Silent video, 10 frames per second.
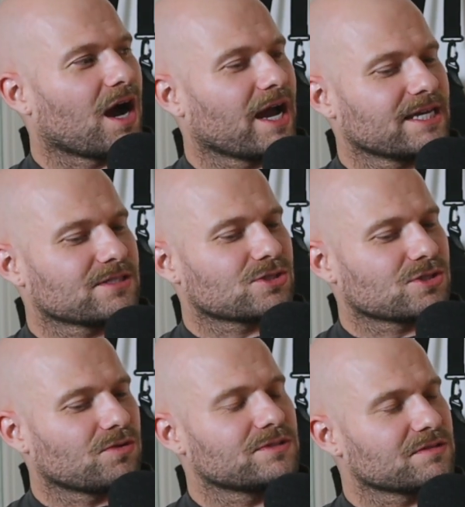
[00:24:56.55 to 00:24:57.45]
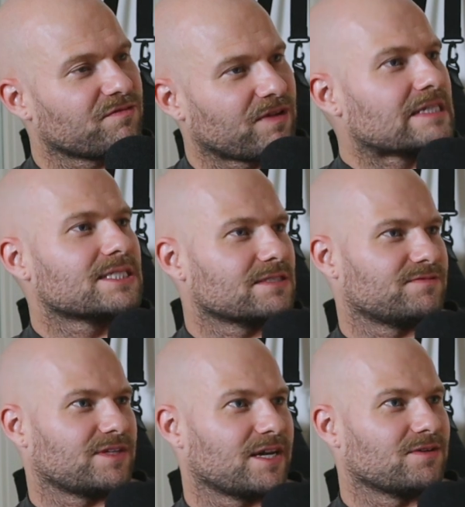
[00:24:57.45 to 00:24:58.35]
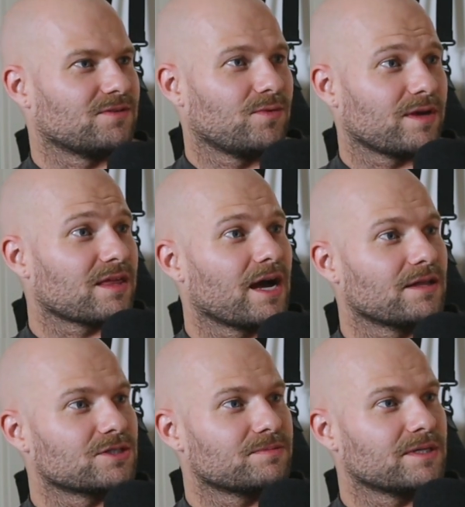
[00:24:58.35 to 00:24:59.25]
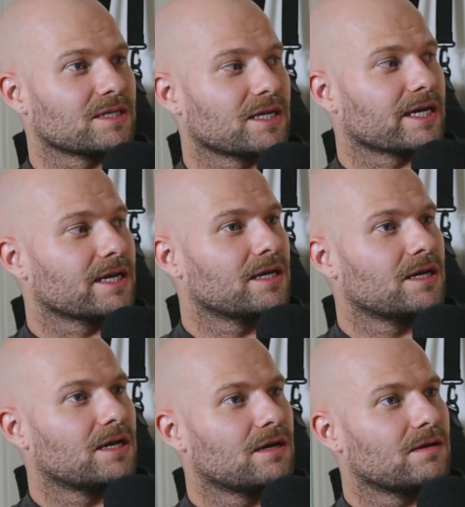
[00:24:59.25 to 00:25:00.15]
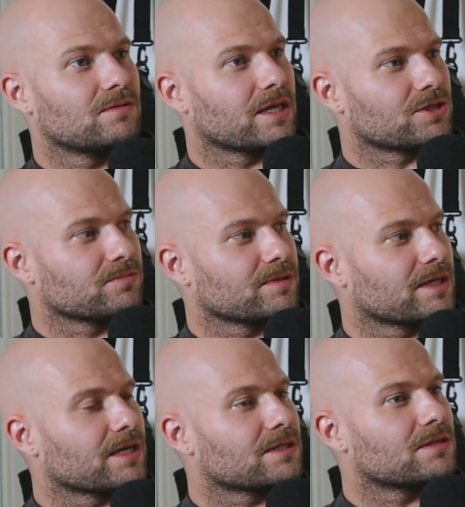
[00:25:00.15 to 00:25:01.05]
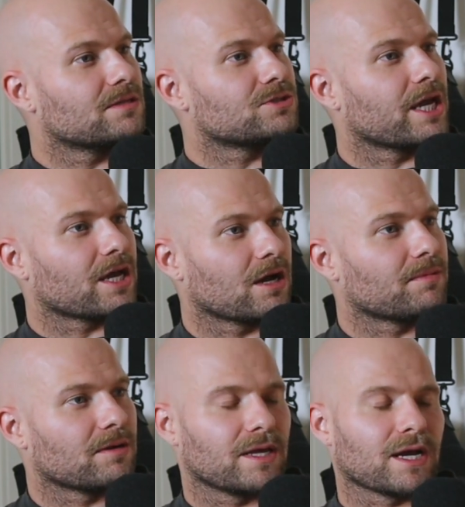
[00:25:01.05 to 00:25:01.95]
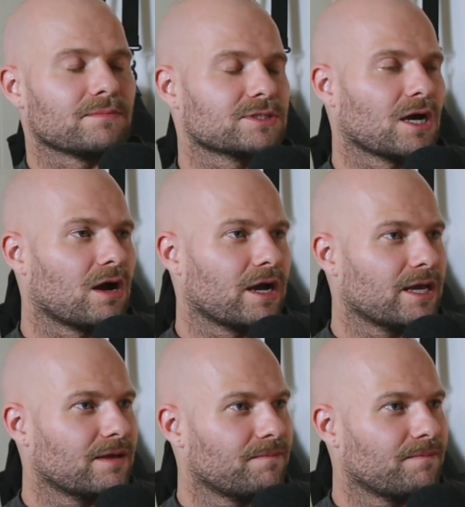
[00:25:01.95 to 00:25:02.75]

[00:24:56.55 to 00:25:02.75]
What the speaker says: I get so defensive now with Eilish being like she'll be like Jacob, and I'll be like, I'm sorry.